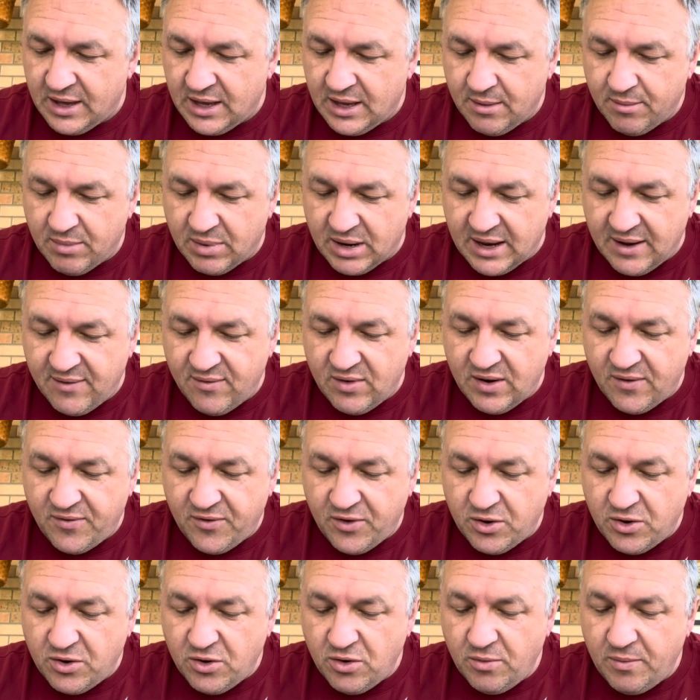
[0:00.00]
But even if
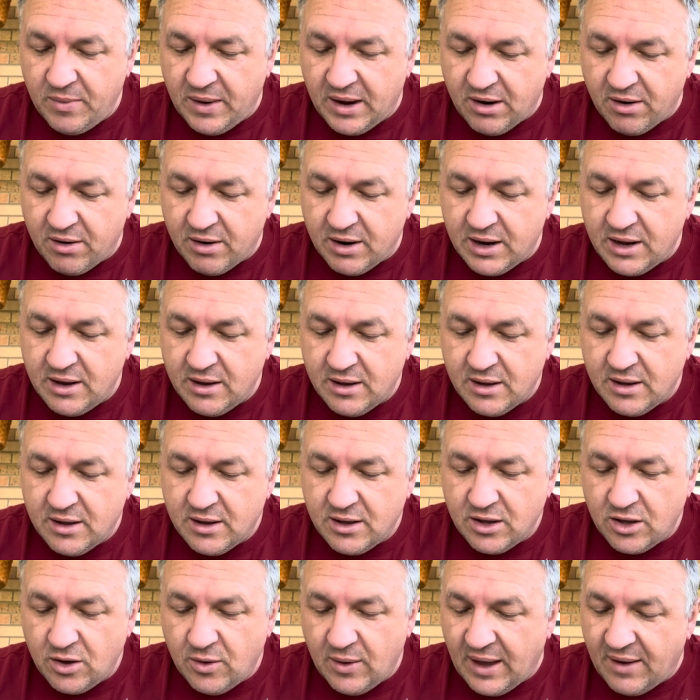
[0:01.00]
you do marry,
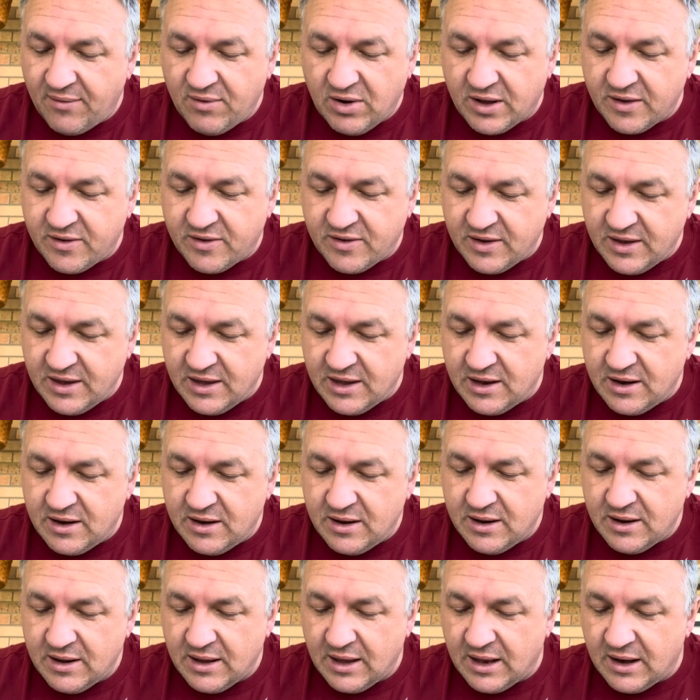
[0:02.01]
you have not
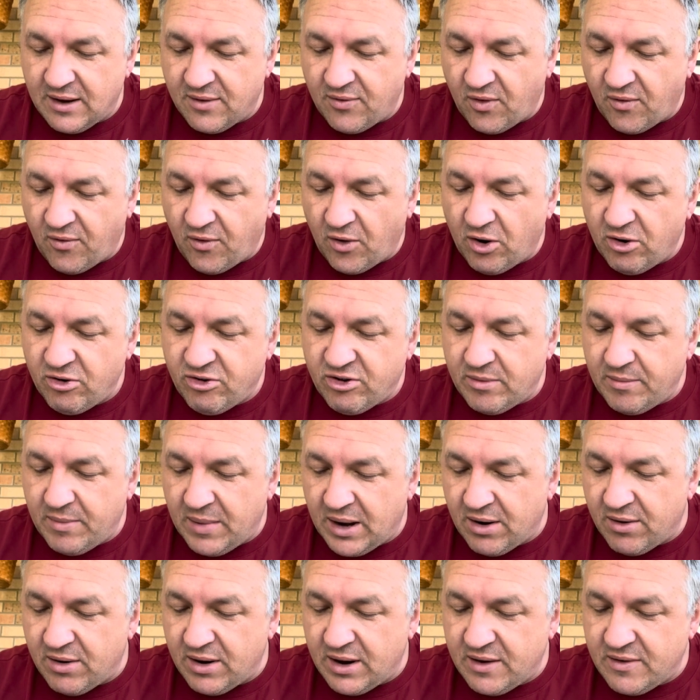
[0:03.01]
sinned. And if a virgin
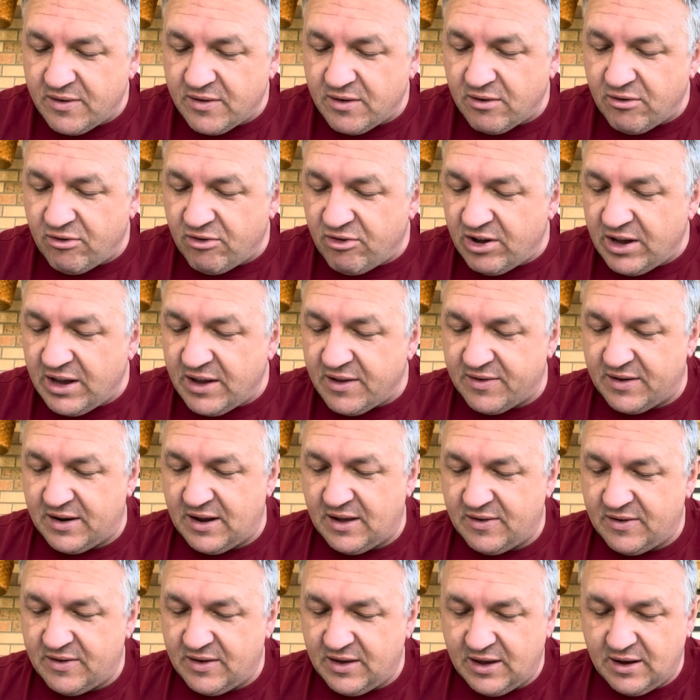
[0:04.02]
marries, she has
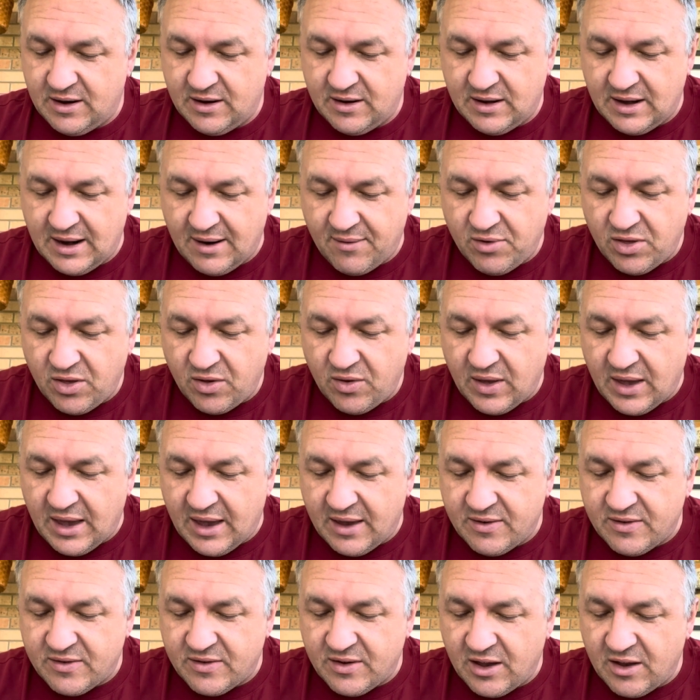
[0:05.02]
not sinned.
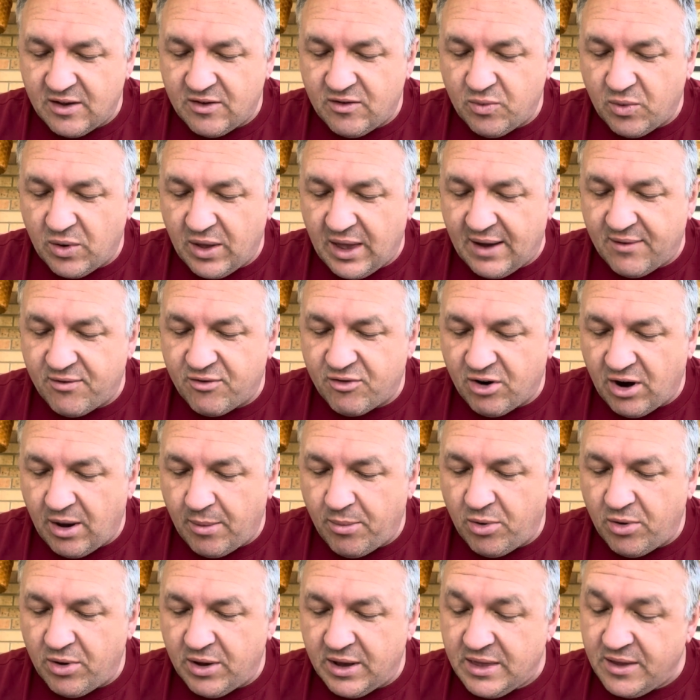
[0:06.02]
Nevertheless, such will have
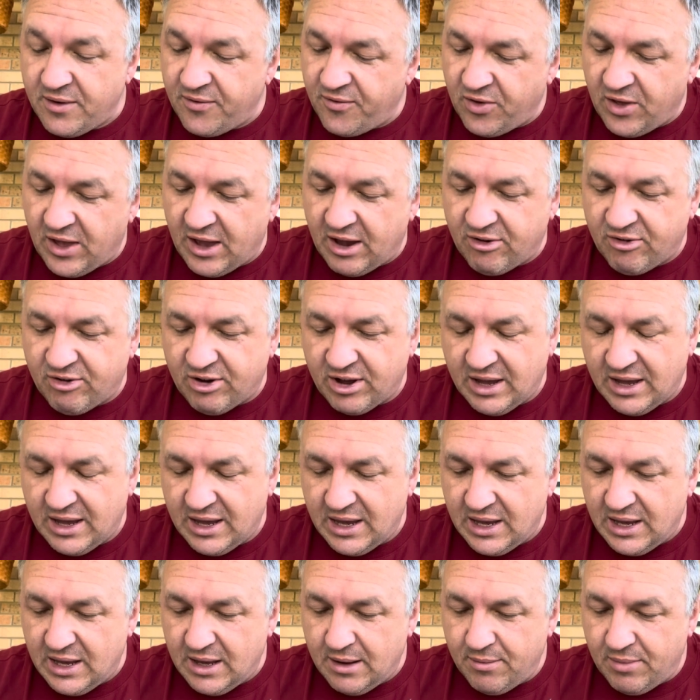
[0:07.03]
trouble in the flesh,
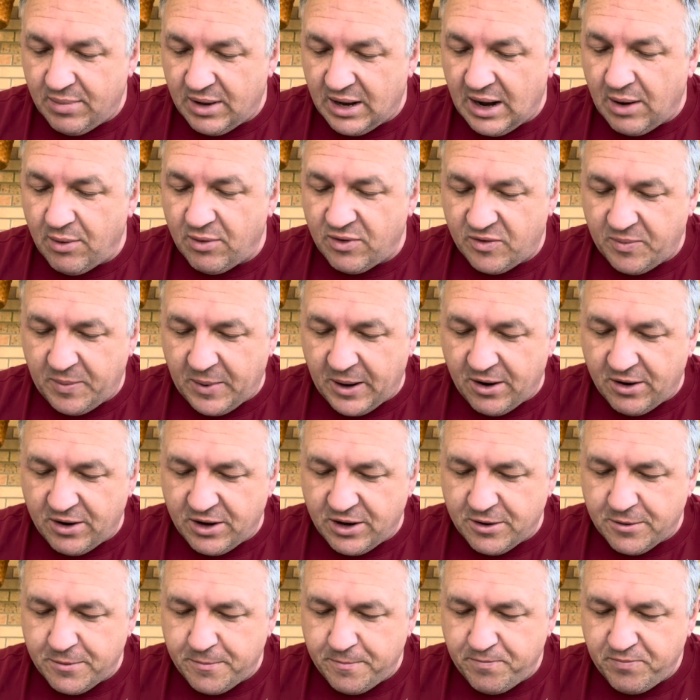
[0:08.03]
but I would spare
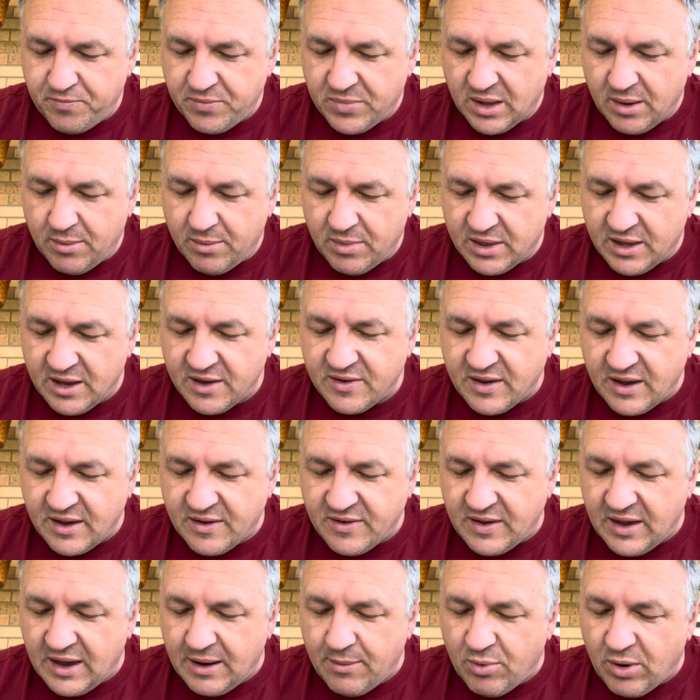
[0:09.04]
you. But this I
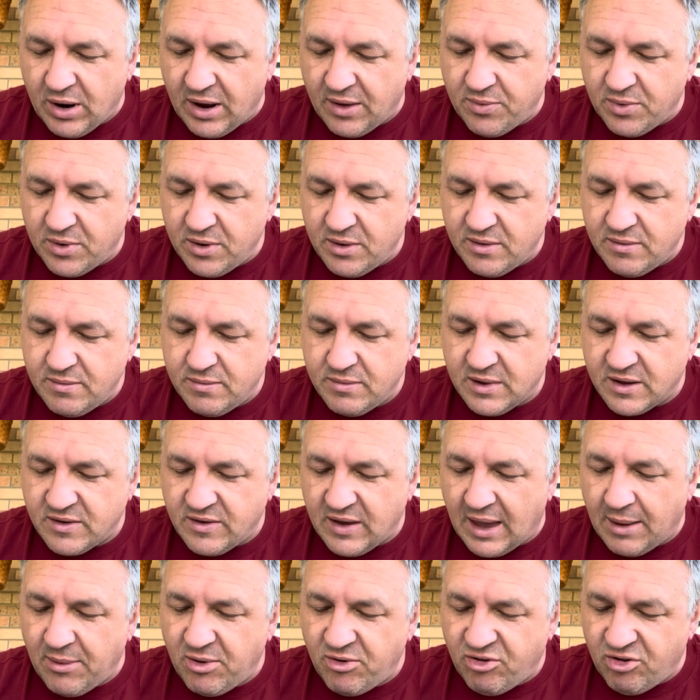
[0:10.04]
say, brethren, the
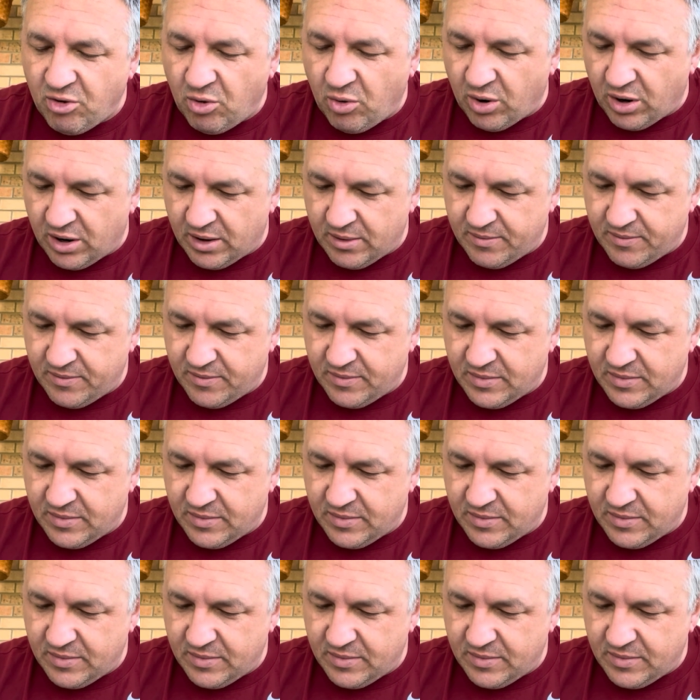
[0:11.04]
time is short,